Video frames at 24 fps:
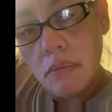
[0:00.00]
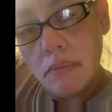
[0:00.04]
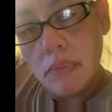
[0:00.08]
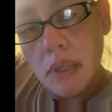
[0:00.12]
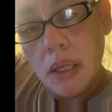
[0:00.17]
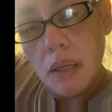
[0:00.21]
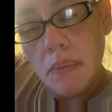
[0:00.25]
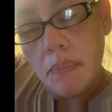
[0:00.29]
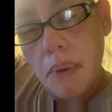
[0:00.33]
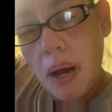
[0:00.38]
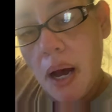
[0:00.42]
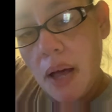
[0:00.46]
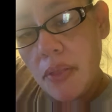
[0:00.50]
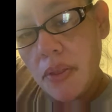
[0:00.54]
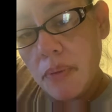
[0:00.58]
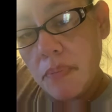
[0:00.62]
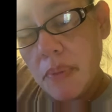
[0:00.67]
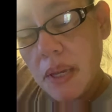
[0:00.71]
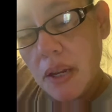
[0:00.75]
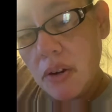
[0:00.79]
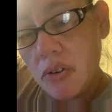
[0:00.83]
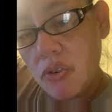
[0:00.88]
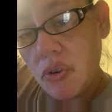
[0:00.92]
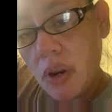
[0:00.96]
bother
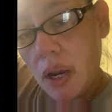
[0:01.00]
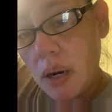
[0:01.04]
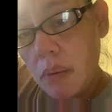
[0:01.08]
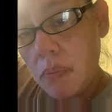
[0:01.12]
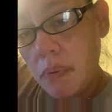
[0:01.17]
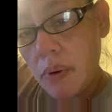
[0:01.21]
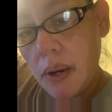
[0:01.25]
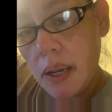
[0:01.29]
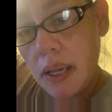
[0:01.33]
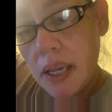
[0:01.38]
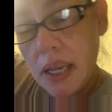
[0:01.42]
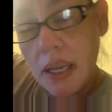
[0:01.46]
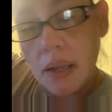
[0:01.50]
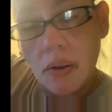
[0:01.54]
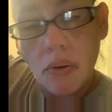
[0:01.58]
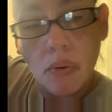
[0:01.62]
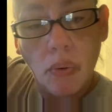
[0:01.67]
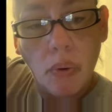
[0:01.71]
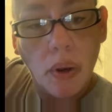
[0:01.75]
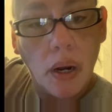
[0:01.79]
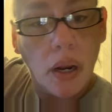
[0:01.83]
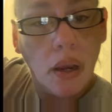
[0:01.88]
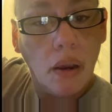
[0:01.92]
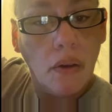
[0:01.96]
me or try to break in or
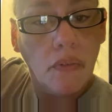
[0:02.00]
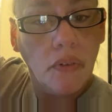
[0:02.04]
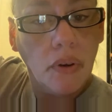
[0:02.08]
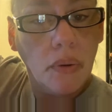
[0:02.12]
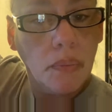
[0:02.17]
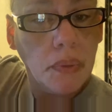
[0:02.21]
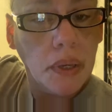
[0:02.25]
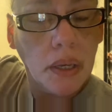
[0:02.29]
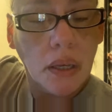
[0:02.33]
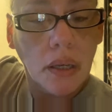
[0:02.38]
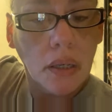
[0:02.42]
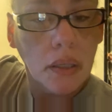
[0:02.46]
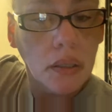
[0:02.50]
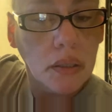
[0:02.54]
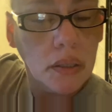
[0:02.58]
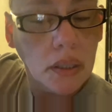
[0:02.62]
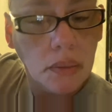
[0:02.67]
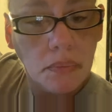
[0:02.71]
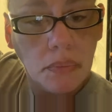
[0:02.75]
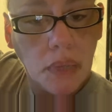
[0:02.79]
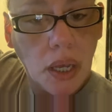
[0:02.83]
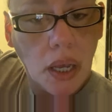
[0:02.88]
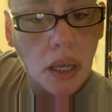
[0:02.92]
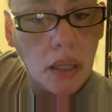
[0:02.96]
whatever, because
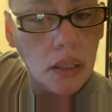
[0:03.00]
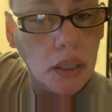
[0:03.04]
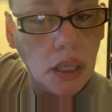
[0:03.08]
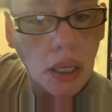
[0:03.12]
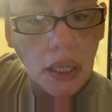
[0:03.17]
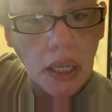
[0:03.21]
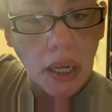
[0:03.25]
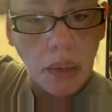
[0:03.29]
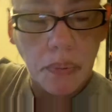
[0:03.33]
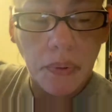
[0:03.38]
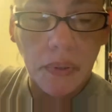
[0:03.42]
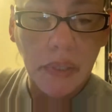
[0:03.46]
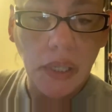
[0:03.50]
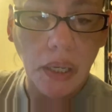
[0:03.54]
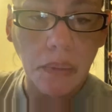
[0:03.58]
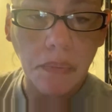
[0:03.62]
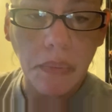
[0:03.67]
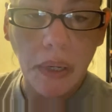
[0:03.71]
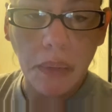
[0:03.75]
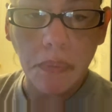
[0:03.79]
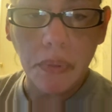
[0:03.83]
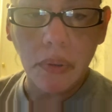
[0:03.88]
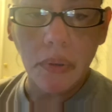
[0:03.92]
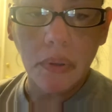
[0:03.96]
I'm not, I got to protect
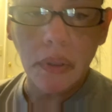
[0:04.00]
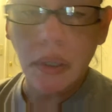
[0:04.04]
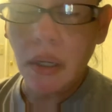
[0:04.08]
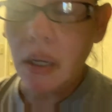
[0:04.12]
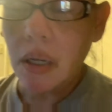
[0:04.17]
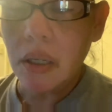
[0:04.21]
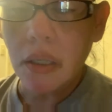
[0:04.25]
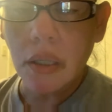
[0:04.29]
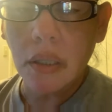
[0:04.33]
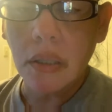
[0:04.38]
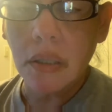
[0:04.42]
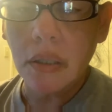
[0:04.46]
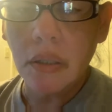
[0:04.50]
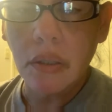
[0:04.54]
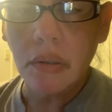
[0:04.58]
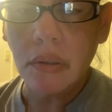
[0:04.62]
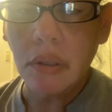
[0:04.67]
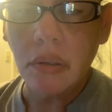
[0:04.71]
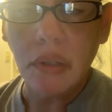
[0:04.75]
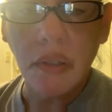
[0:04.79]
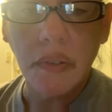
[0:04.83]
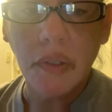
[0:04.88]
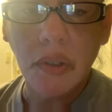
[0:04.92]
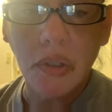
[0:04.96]
my bulldog because, you
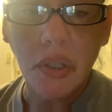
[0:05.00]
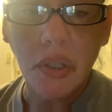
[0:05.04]
know, she